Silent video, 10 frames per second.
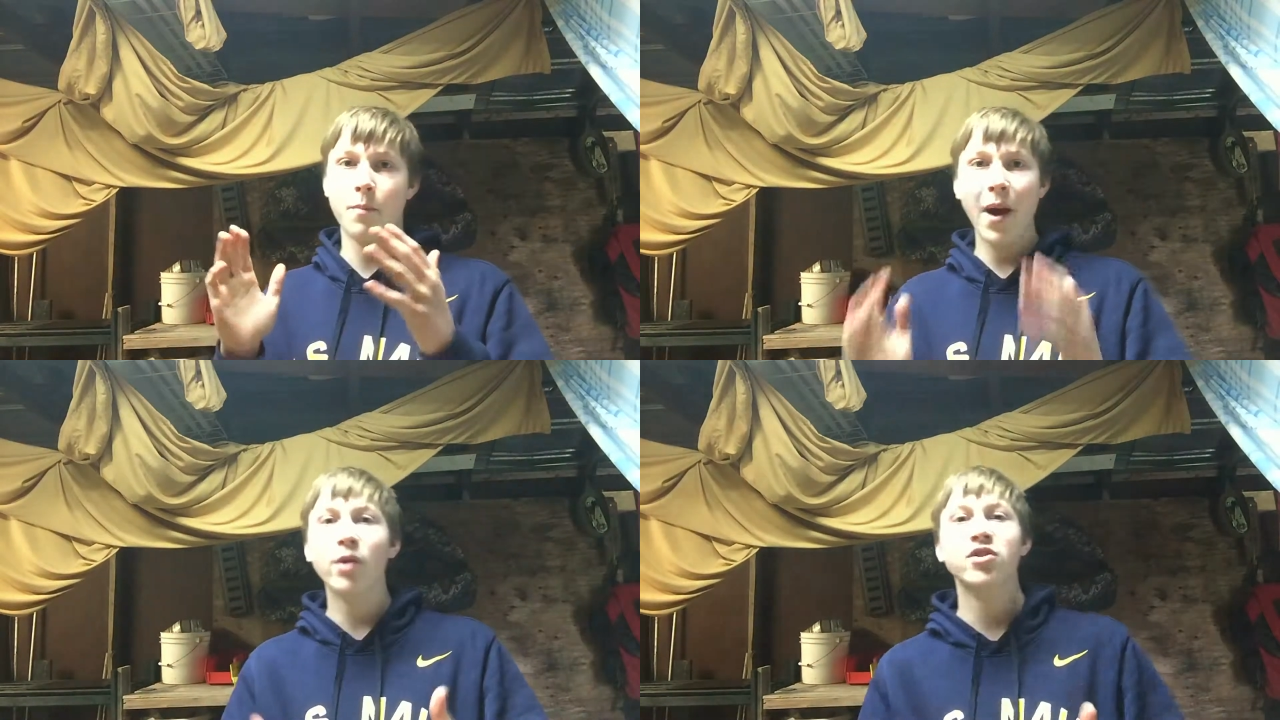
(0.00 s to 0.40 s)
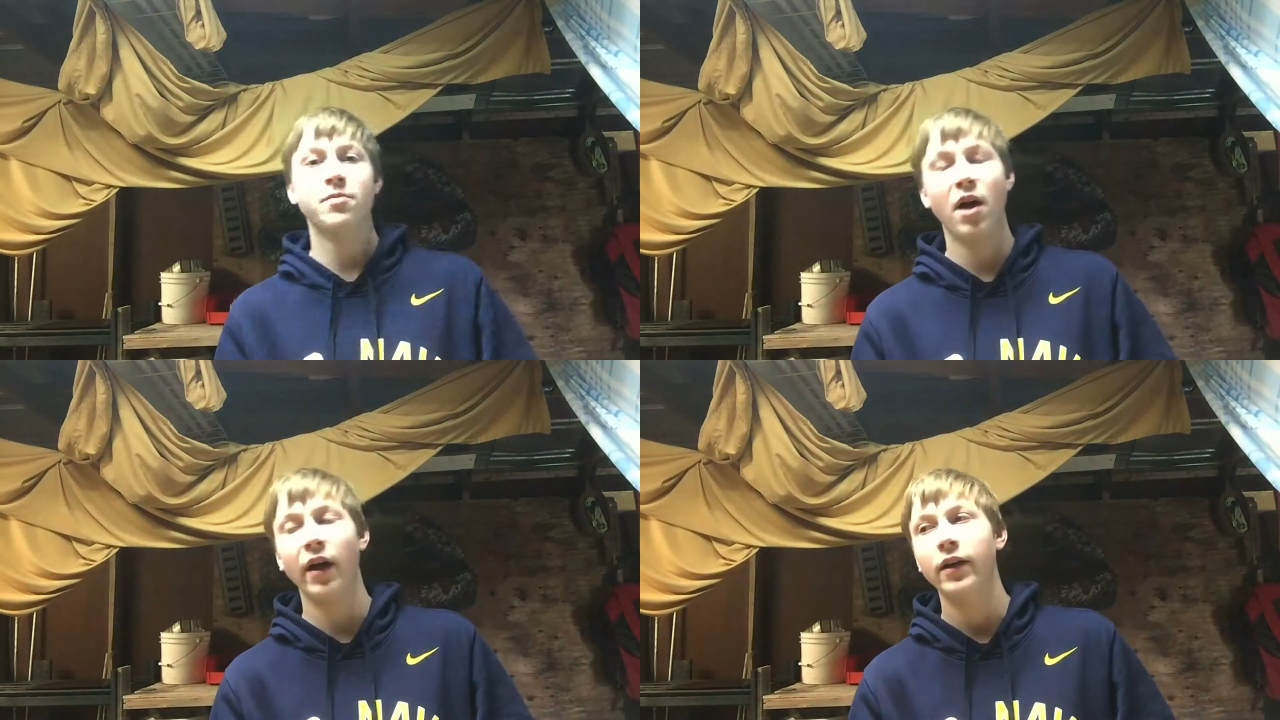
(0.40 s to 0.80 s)
power
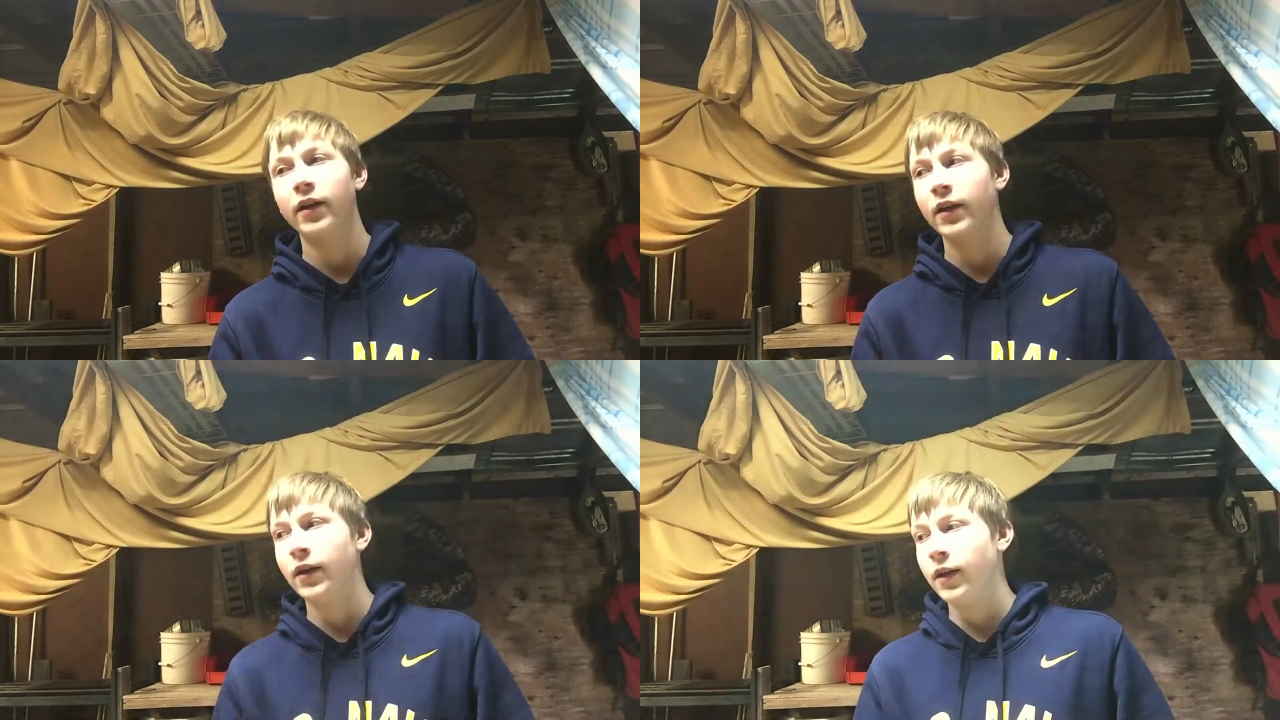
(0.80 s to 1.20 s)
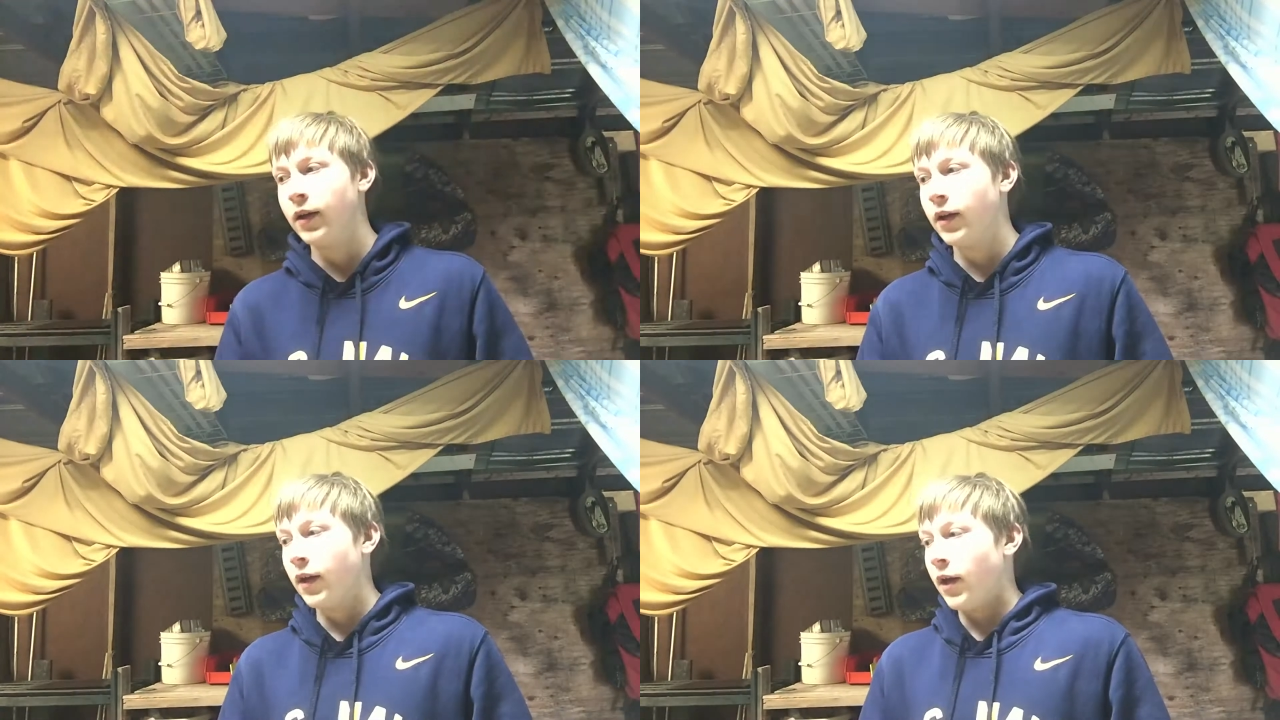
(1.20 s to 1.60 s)
supply.
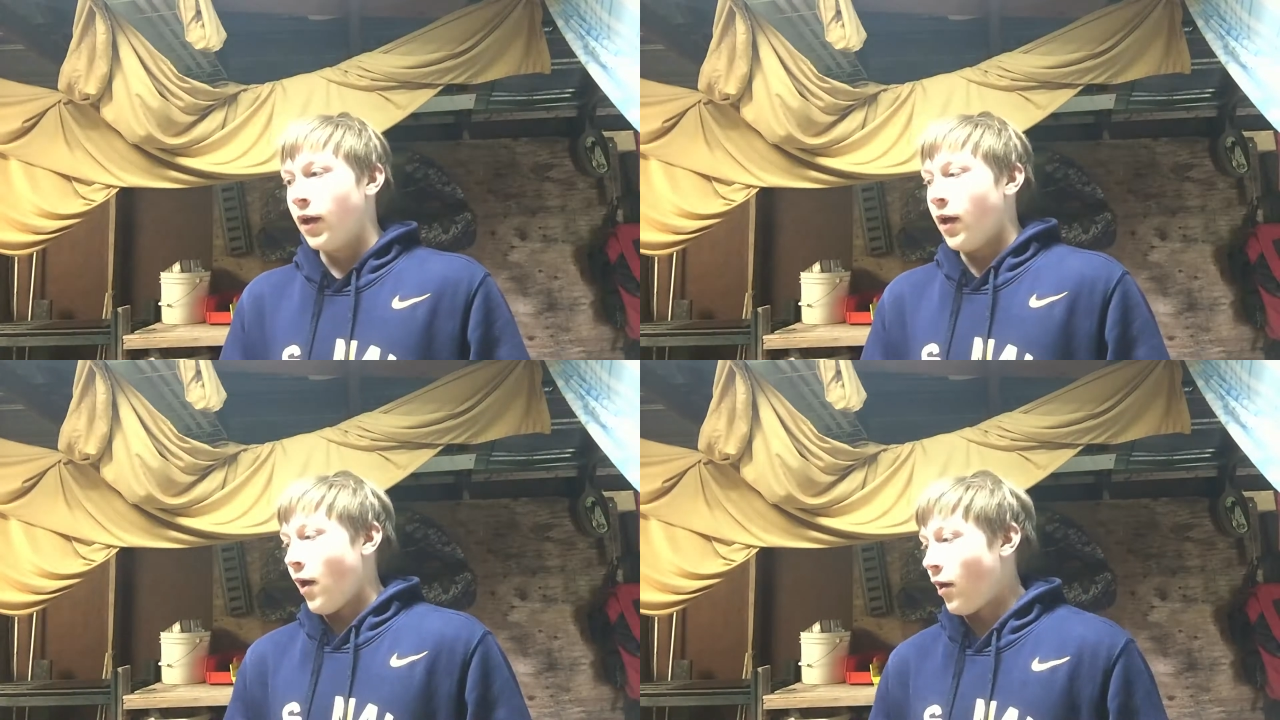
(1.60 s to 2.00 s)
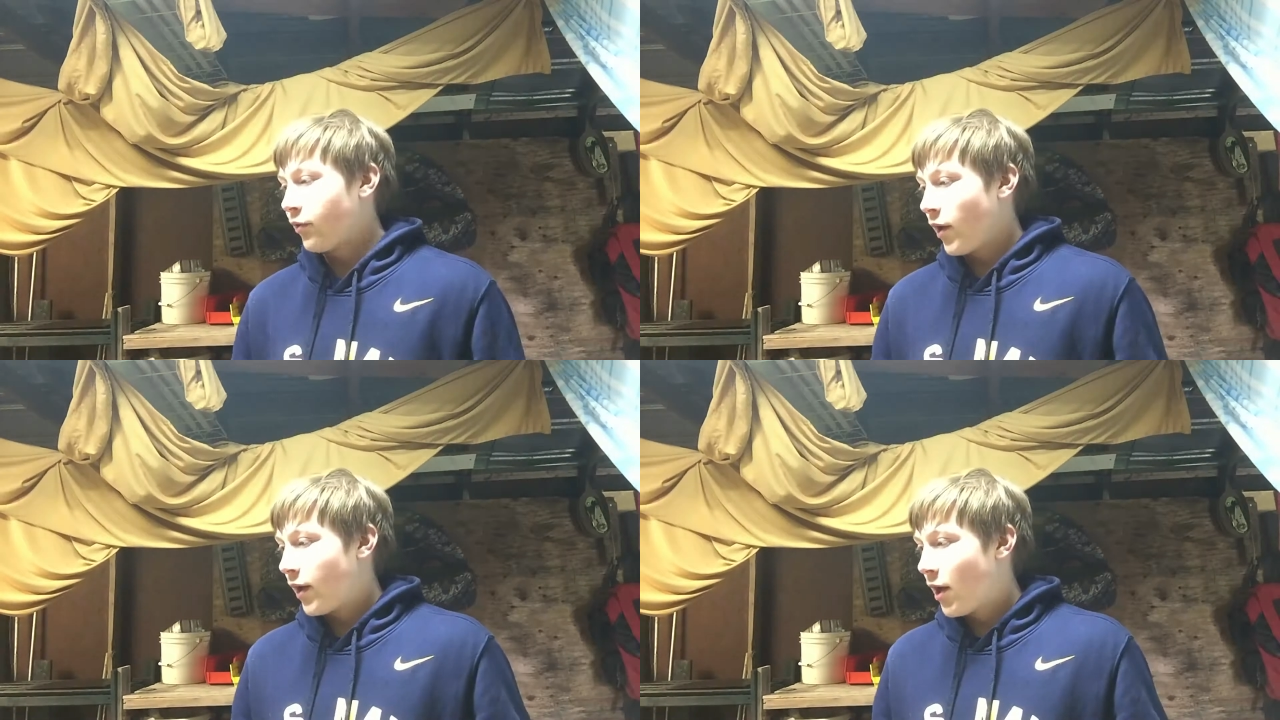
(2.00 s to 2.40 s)
I was
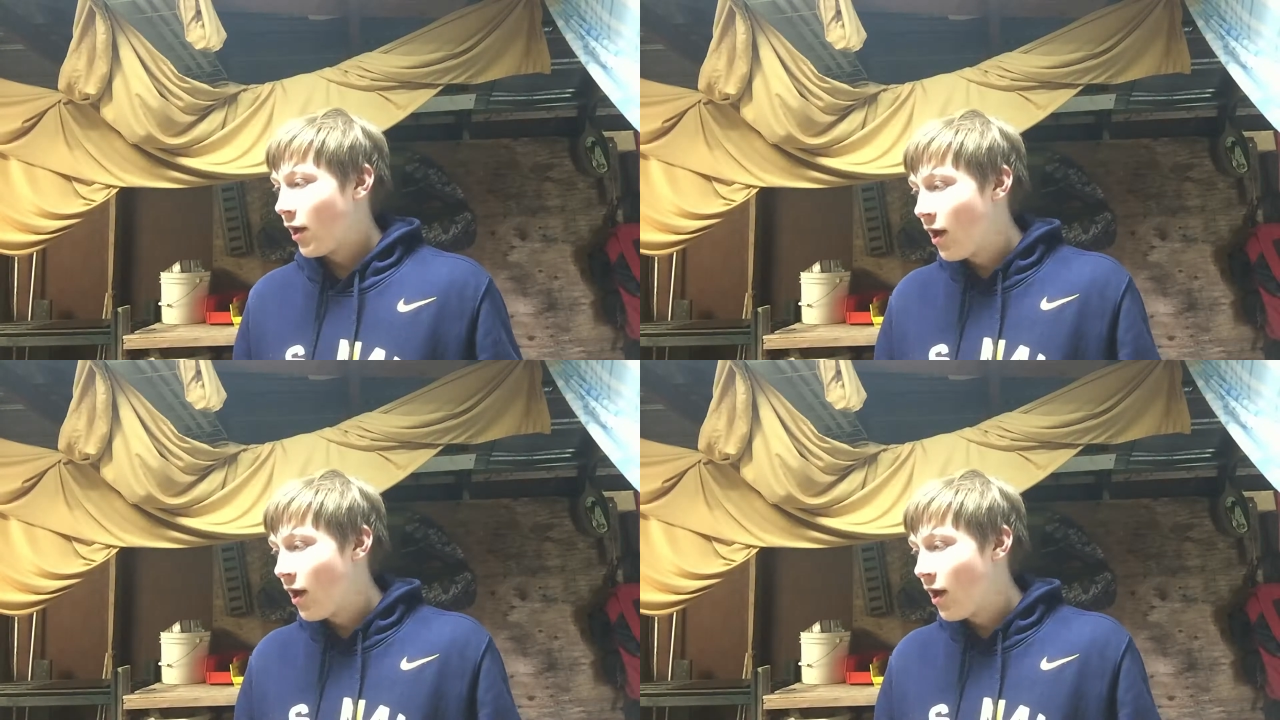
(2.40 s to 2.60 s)
like,